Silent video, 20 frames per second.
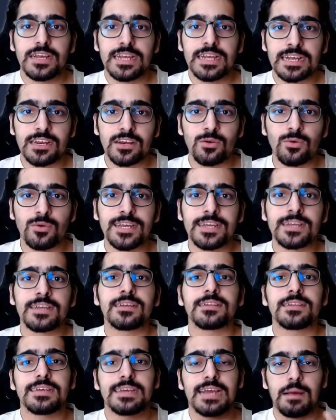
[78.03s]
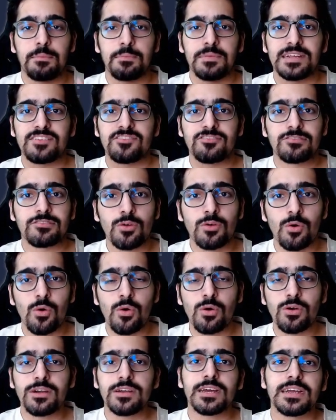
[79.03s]
including the application
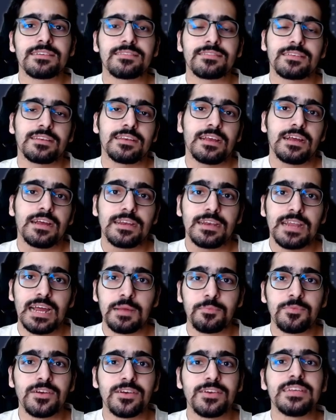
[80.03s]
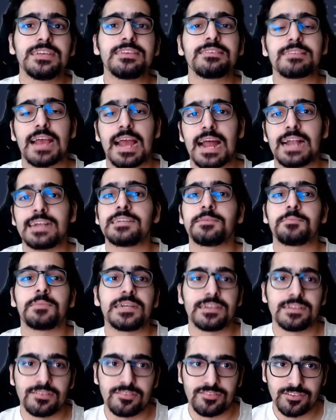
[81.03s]
code, its libraries and
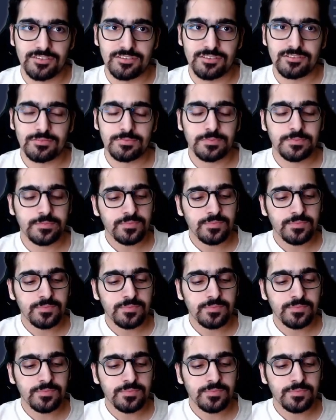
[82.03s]
dependencies.